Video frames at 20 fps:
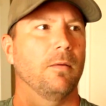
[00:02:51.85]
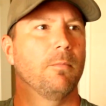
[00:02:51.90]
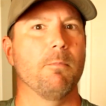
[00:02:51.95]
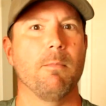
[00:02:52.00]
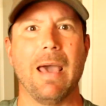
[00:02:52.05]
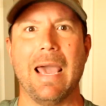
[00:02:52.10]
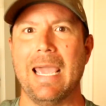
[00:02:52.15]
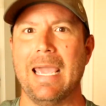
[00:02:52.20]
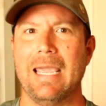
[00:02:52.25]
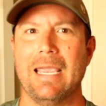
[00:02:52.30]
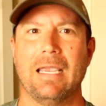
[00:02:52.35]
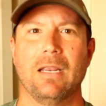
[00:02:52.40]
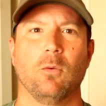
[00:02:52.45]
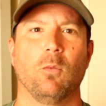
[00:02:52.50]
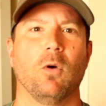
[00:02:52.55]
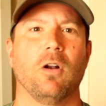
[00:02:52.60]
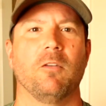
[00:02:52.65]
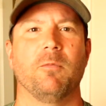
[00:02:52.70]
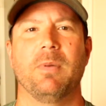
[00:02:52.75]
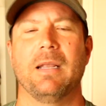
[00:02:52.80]

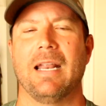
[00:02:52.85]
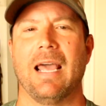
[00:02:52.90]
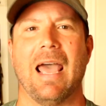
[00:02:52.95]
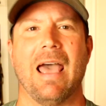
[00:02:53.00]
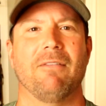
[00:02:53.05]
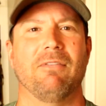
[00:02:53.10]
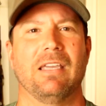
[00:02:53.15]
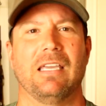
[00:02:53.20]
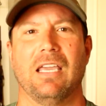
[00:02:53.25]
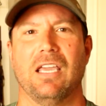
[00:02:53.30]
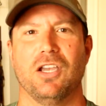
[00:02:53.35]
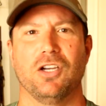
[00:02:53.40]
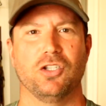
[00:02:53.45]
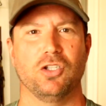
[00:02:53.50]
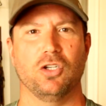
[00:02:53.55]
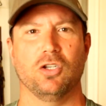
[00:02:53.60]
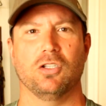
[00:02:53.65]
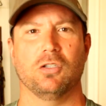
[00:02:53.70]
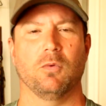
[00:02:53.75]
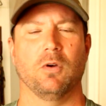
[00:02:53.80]
Maine would have been having
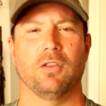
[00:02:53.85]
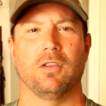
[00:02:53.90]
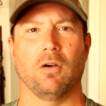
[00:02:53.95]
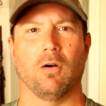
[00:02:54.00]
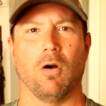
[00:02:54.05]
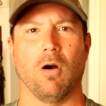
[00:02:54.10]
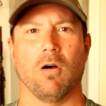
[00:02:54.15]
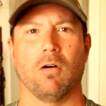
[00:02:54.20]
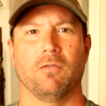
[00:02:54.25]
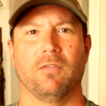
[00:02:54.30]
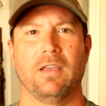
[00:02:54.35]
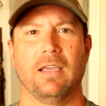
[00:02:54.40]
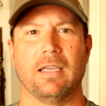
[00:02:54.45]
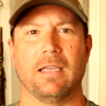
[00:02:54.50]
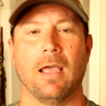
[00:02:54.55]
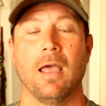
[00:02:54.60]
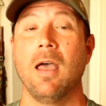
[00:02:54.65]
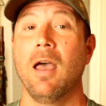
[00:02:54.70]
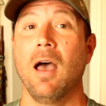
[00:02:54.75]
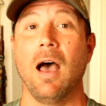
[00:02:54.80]
issues with their
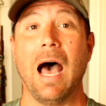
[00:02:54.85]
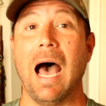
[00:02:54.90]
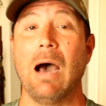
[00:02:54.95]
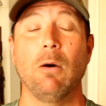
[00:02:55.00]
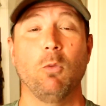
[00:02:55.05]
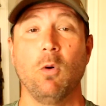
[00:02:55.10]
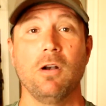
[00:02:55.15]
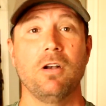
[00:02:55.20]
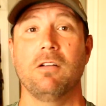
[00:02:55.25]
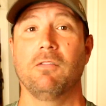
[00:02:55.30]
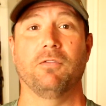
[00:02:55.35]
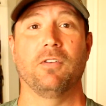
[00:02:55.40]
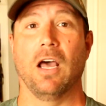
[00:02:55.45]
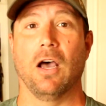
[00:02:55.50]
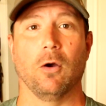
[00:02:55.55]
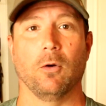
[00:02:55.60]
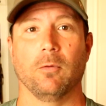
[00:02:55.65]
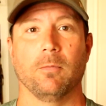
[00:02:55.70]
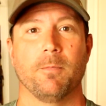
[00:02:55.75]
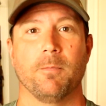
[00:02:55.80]
RV. I wouldn't have
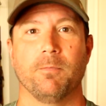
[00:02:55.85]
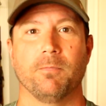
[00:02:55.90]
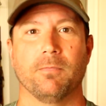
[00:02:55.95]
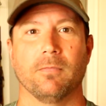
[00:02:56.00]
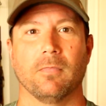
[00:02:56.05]
known.